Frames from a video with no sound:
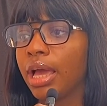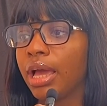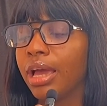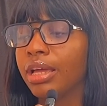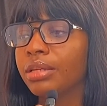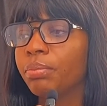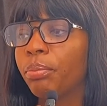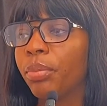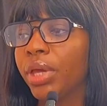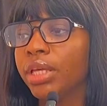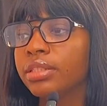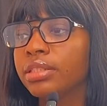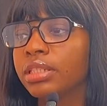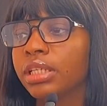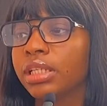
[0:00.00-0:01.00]
and
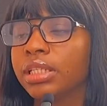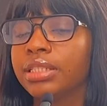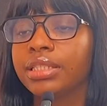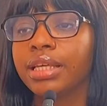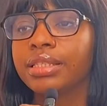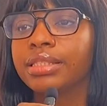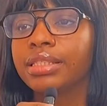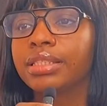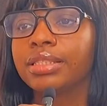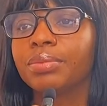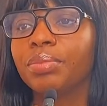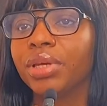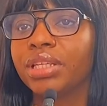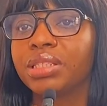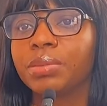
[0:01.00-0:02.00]
basically there's this
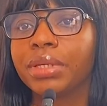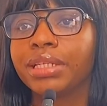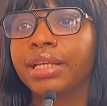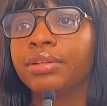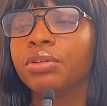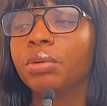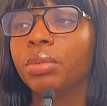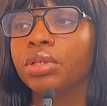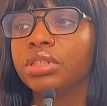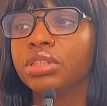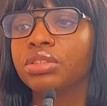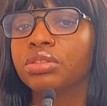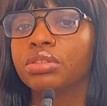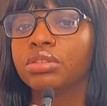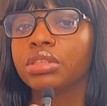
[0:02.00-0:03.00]
basement that nobody
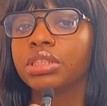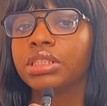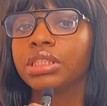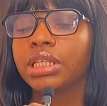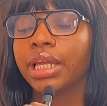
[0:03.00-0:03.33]
could